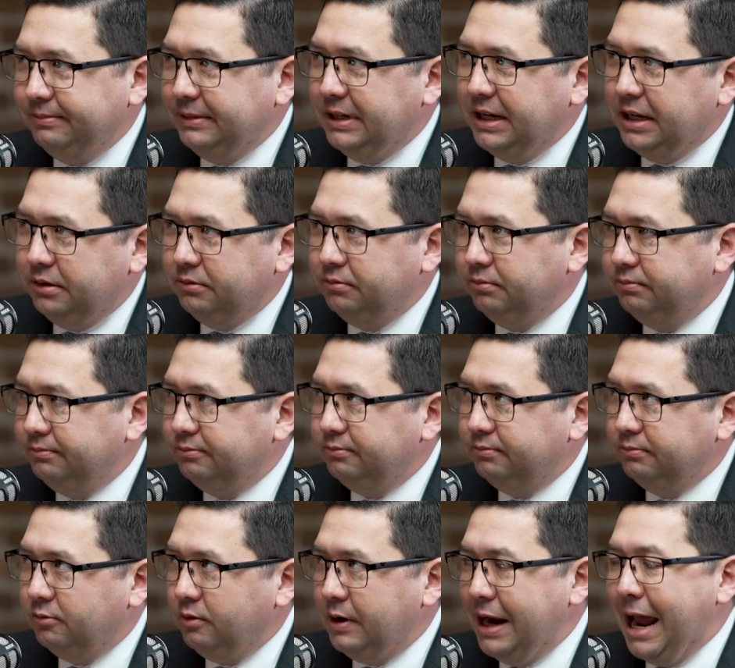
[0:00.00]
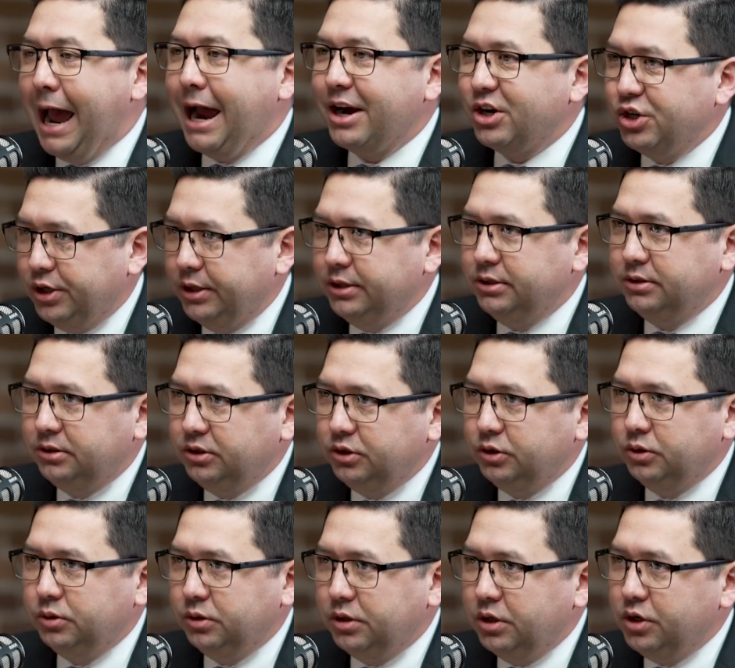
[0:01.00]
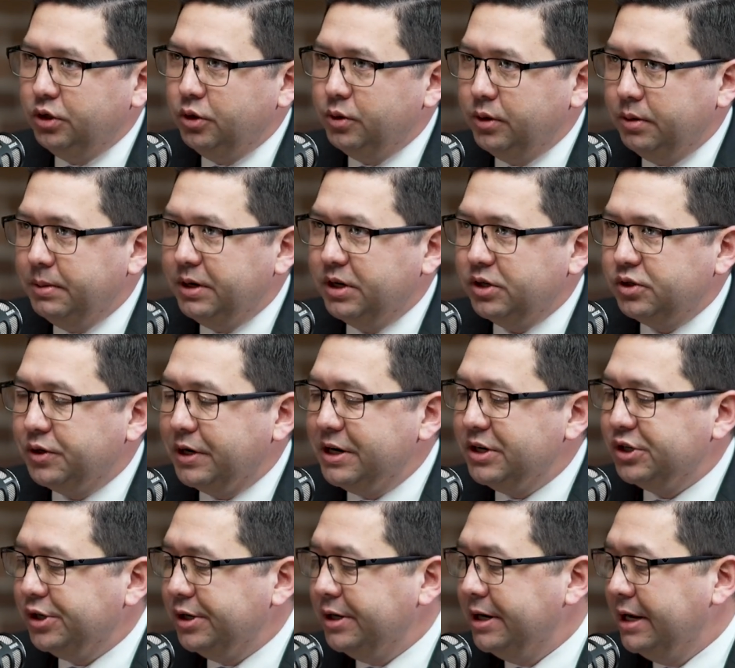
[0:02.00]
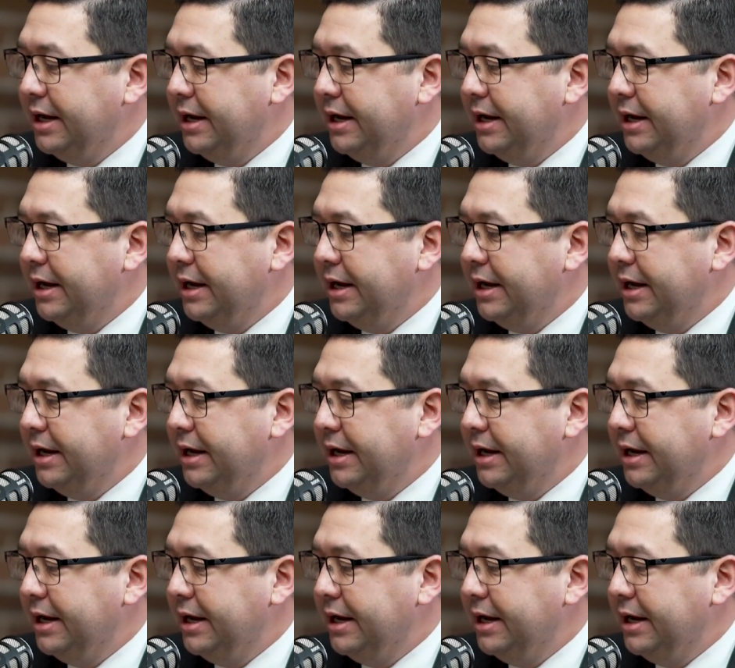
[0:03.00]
in reaction to the new administration.